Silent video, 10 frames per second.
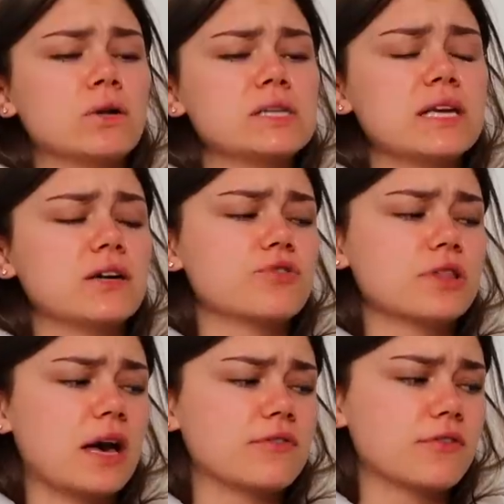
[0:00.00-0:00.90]
Honestly, I'd
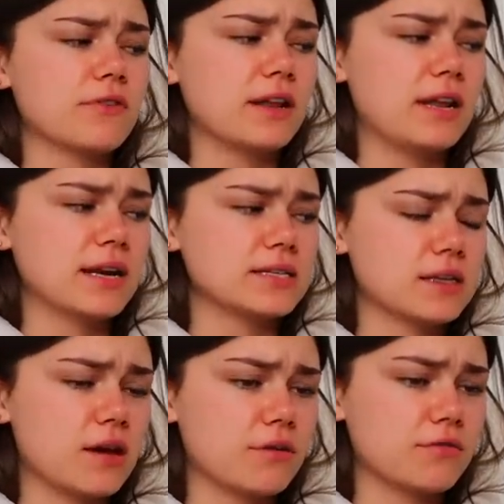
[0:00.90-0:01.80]
rather have gorilla legs
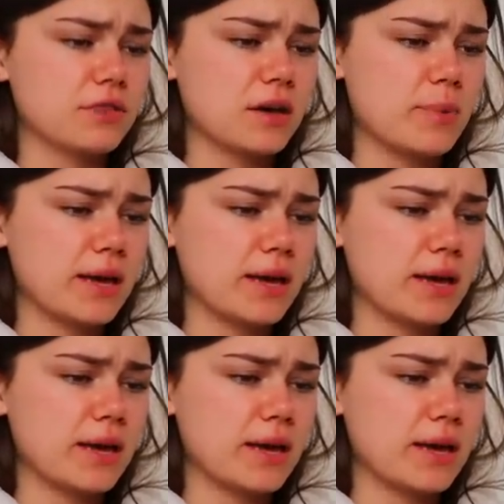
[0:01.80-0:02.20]
than go through that